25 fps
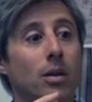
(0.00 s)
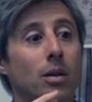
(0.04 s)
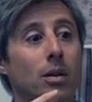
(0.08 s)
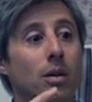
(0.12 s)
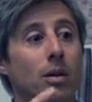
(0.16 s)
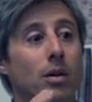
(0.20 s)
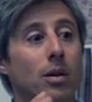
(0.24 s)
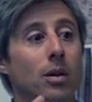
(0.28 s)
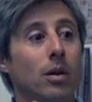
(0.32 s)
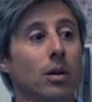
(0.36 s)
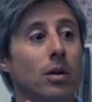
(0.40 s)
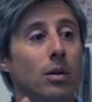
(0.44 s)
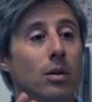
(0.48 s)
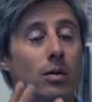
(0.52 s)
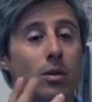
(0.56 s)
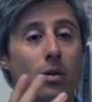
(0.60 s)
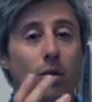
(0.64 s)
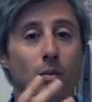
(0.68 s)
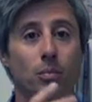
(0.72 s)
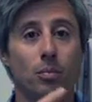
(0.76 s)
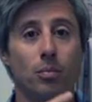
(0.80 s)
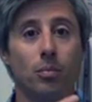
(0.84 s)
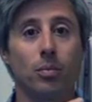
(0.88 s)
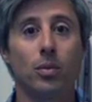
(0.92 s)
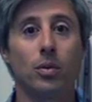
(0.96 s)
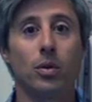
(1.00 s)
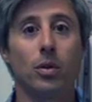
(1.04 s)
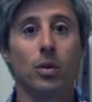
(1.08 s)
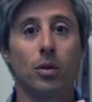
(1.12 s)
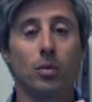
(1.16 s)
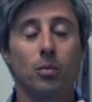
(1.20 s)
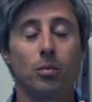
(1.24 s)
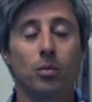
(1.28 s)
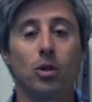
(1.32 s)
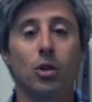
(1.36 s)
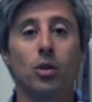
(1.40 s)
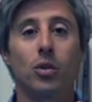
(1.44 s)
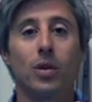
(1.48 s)
the
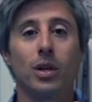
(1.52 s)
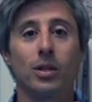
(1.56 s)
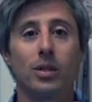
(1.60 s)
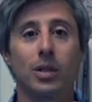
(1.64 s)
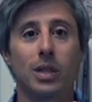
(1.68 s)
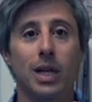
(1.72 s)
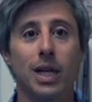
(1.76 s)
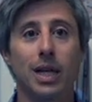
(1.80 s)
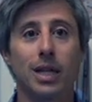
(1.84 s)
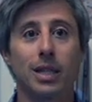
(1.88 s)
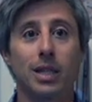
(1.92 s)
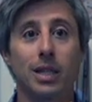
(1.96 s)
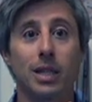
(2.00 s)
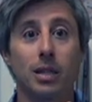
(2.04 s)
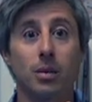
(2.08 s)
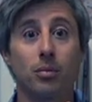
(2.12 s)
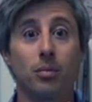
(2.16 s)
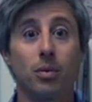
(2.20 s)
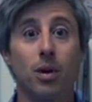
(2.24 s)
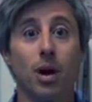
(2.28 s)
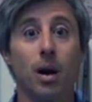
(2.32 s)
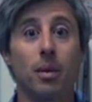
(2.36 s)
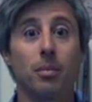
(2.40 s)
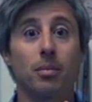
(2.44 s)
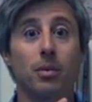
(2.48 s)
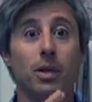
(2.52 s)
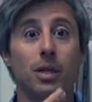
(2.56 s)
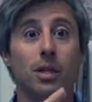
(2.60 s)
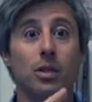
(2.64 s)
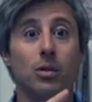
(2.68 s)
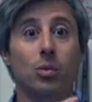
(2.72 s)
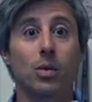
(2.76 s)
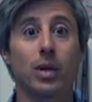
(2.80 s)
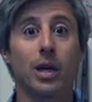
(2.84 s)
2019 properties.